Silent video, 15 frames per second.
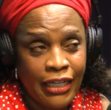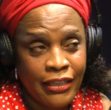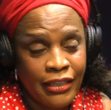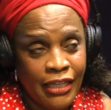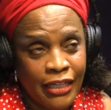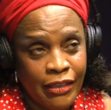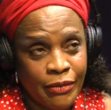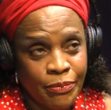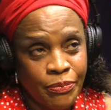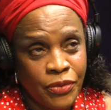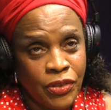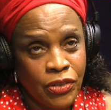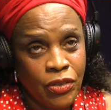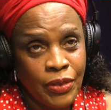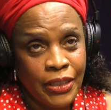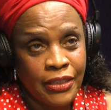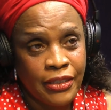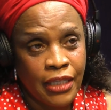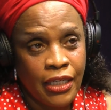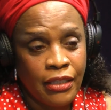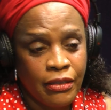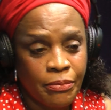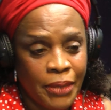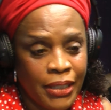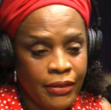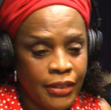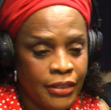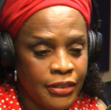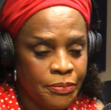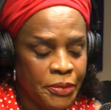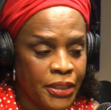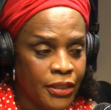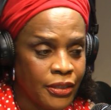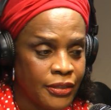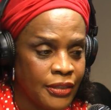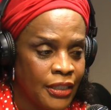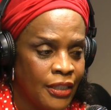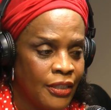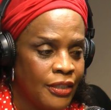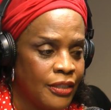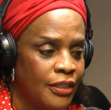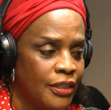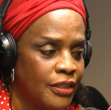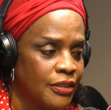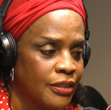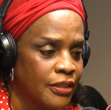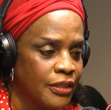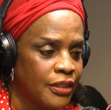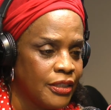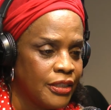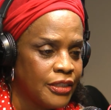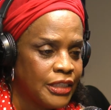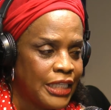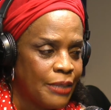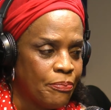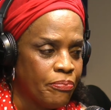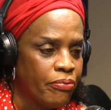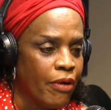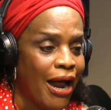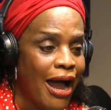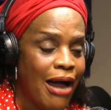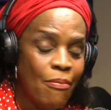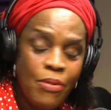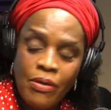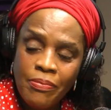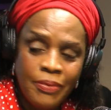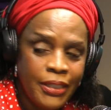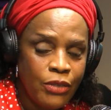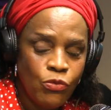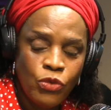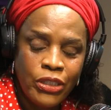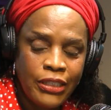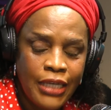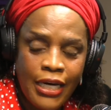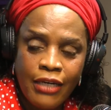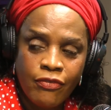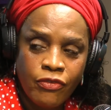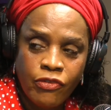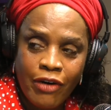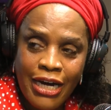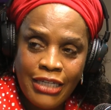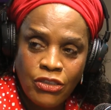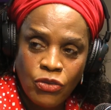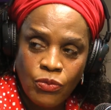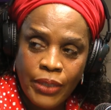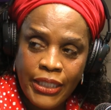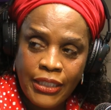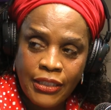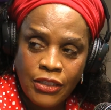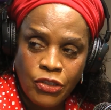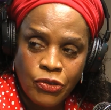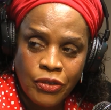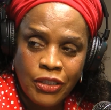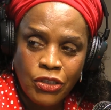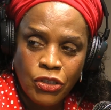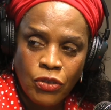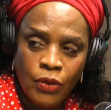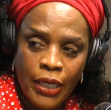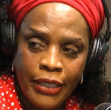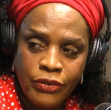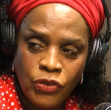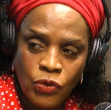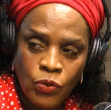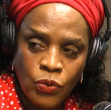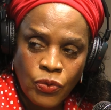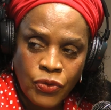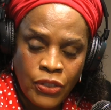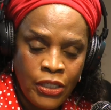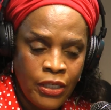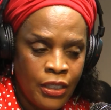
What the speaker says: I'm so excited about this, because these are kids that probably would not have graduated in traditional high schools.